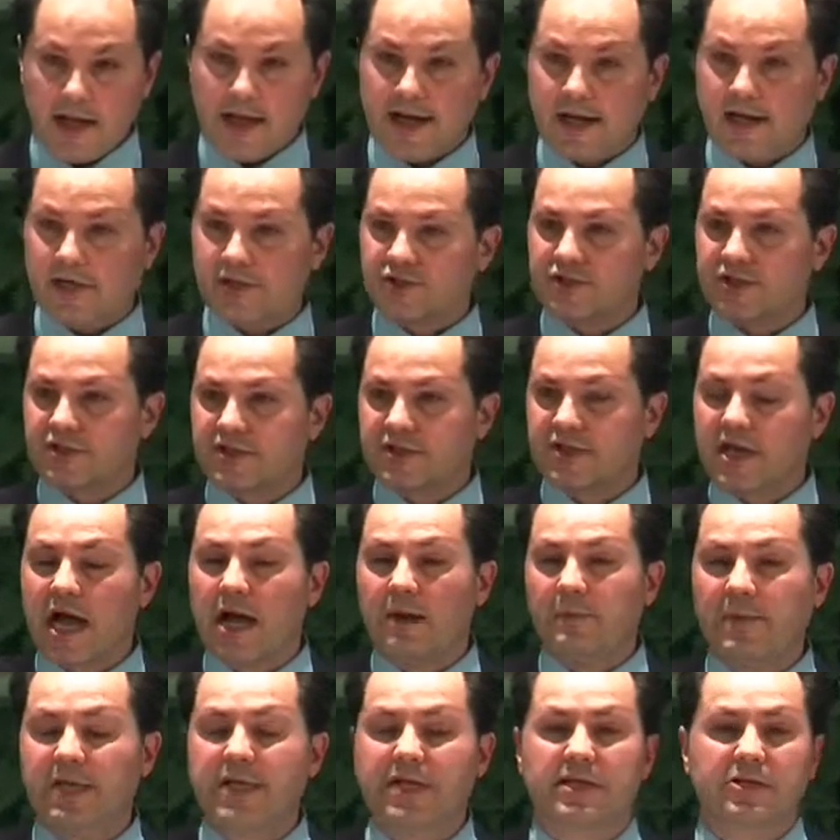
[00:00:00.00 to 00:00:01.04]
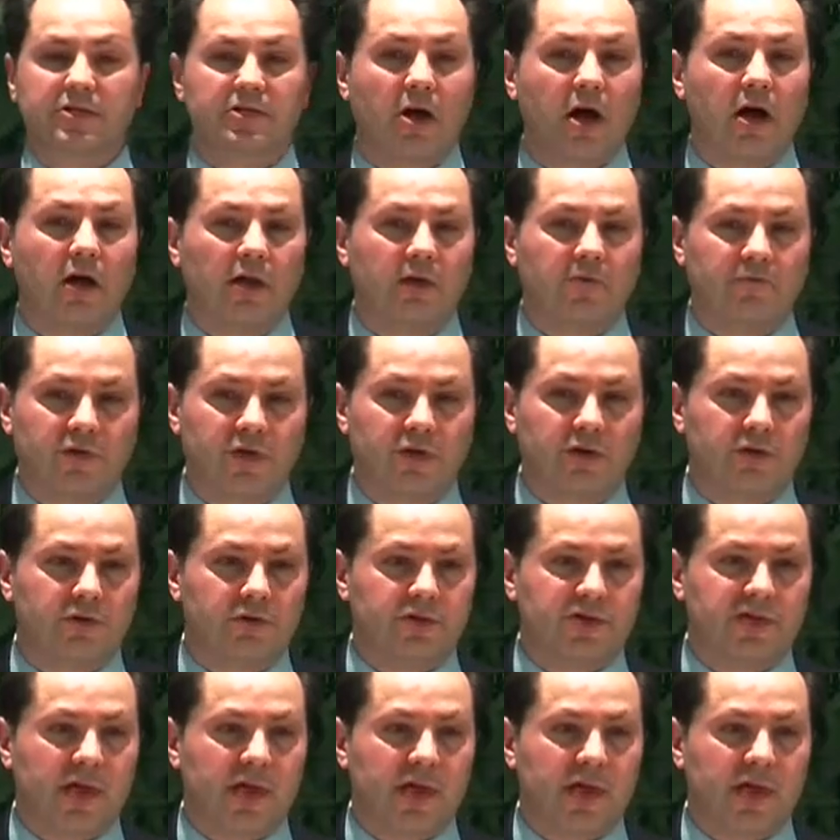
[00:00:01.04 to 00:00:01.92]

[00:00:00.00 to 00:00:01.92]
And it's just not me, it's all of you.